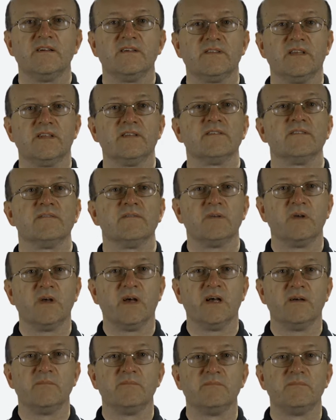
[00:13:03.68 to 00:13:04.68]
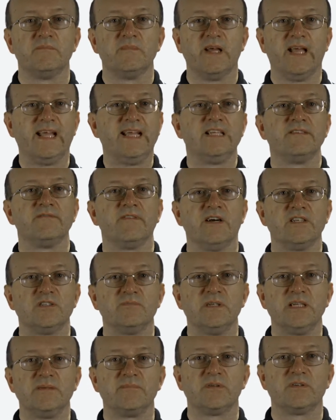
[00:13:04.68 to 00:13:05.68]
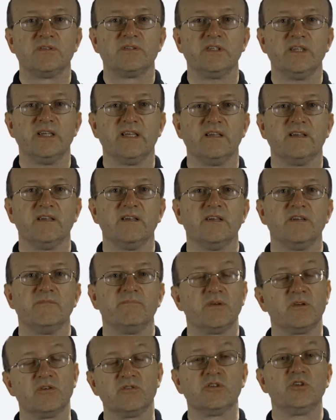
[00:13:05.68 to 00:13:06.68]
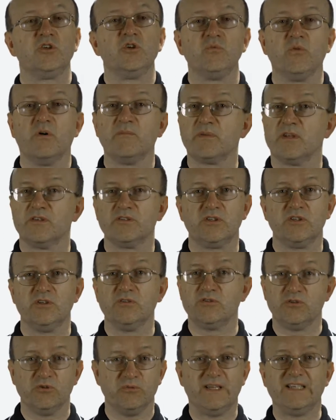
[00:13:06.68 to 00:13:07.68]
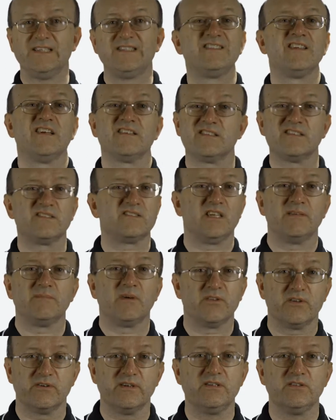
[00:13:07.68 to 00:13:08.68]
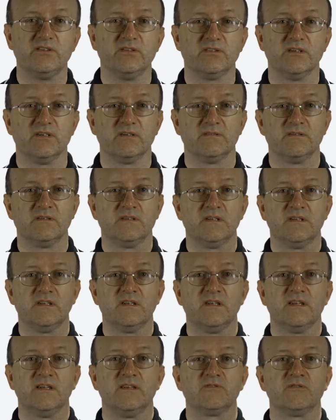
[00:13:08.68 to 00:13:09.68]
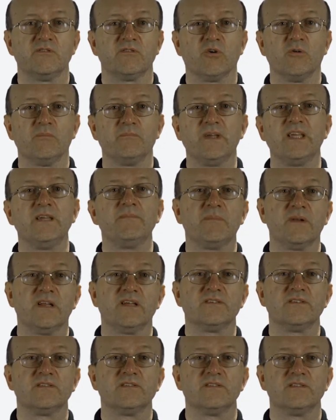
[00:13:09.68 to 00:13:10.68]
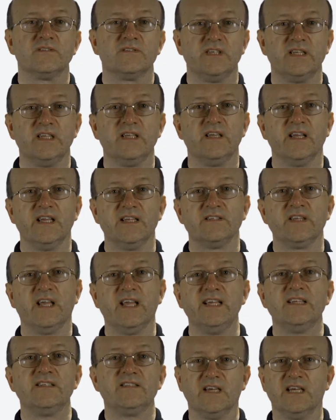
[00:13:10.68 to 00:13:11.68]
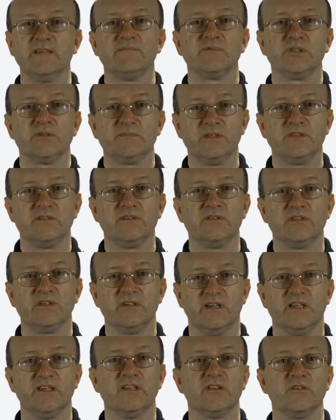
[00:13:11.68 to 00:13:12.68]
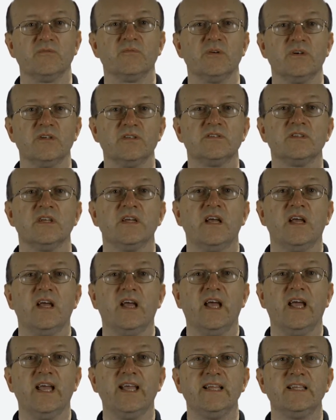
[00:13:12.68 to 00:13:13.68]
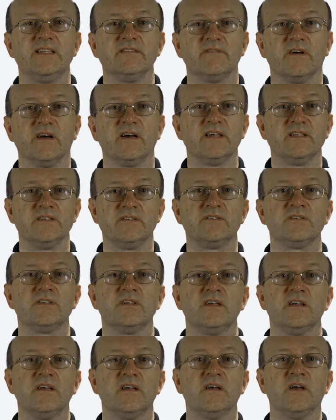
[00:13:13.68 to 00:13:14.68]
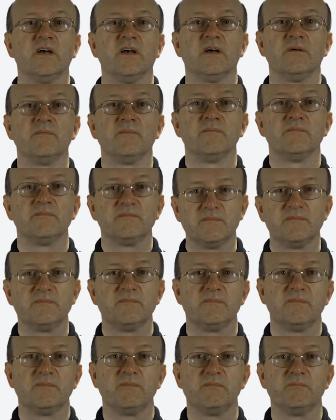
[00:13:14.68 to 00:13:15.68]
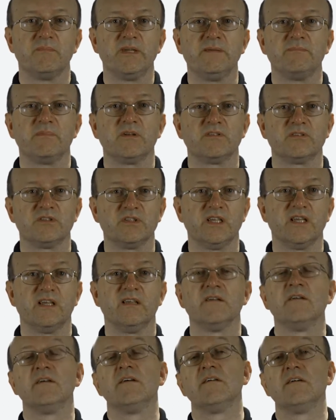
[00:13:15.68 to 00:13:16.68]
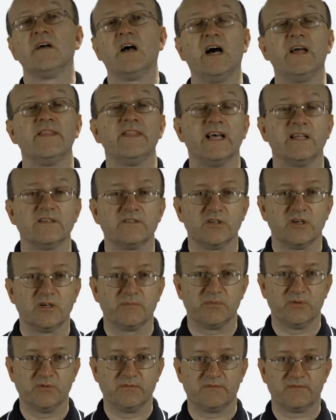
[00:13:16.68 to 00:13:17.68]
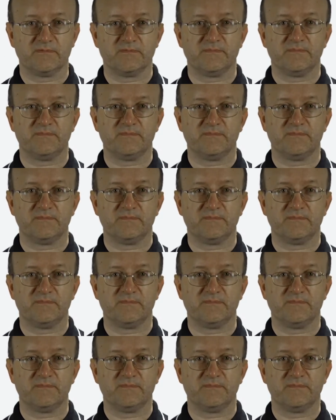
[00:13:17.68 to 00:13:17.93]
that A divides B plus C, because Q1 plus Q2 is just some other integer. So we've got B plus C is A times some integer. In other words, A divides B plus C, and that's our proof.